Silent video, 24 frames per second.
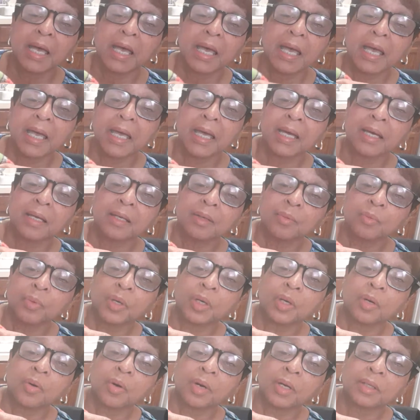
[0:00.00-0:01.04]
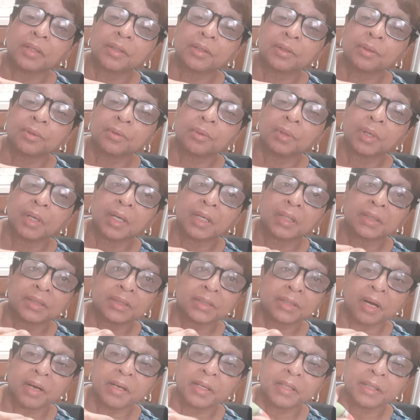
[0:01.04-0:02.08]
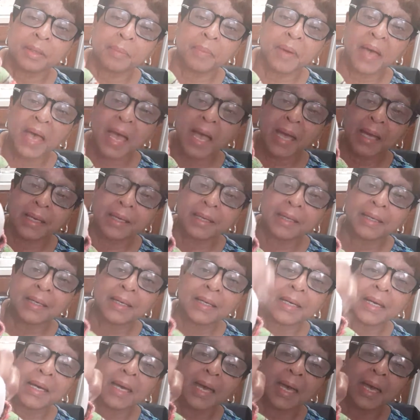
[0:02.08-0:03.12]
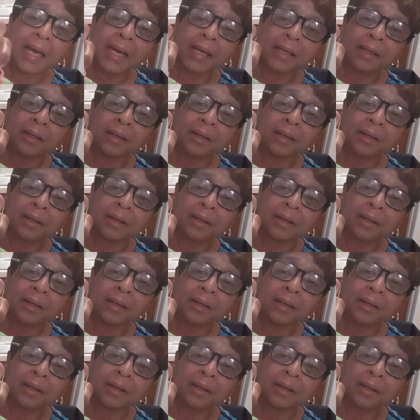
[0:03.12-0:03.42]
And we're going to Start in the back and